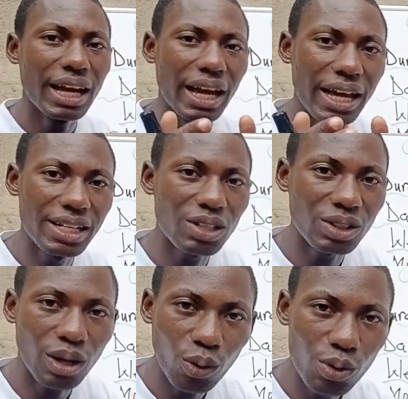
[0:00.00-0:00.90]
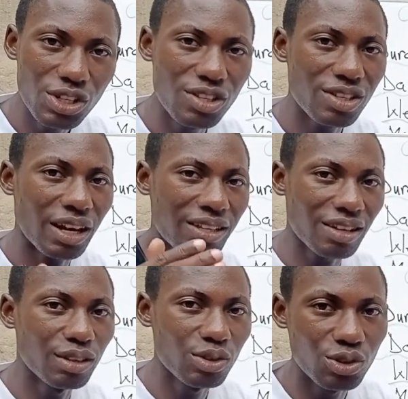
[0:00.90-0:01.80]
And the OGs, I
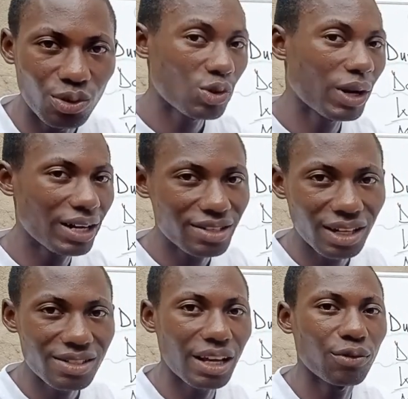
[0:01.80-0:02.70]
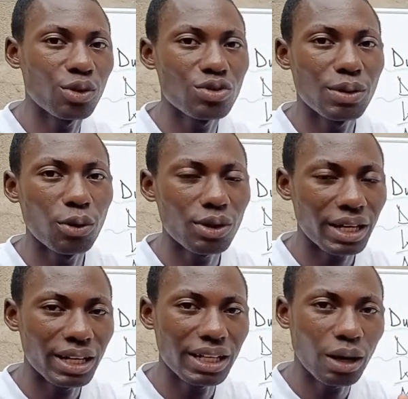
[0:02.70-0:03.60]
salute you. So guys, let's dive onto the board
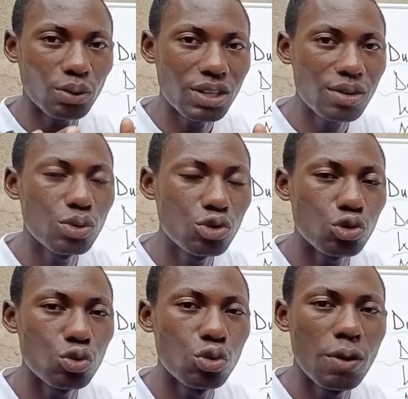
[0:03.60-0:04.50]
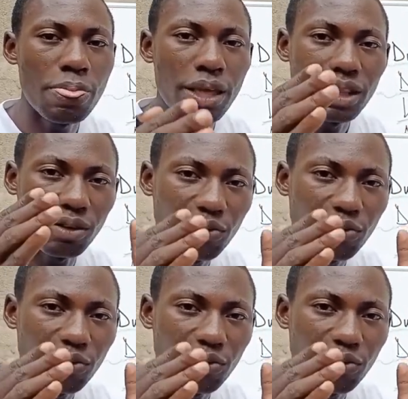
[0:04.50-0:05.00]
and then I'll take you through the